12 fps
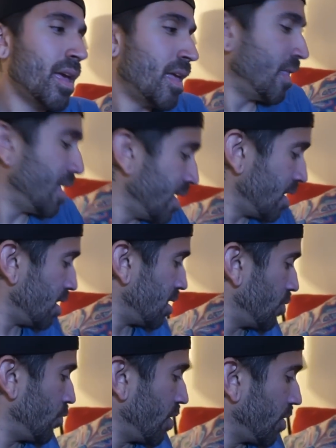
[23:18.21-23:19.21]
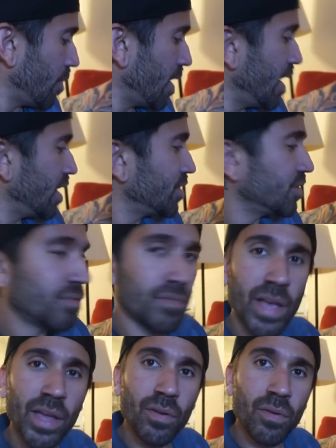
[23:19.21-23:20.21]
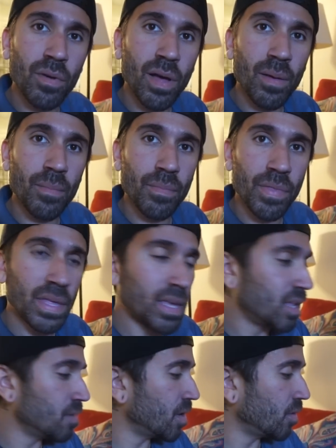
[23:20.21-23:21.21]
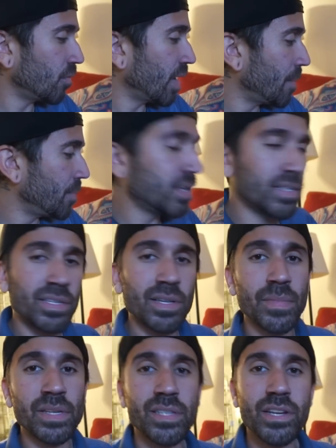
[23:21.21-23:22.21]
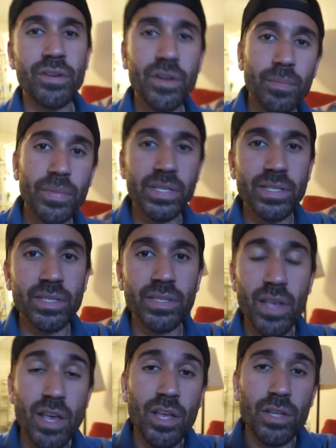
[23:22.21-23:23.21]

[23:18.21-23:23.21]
And then with my extra vinyl, I'm thinking about wrapping some interior pieces.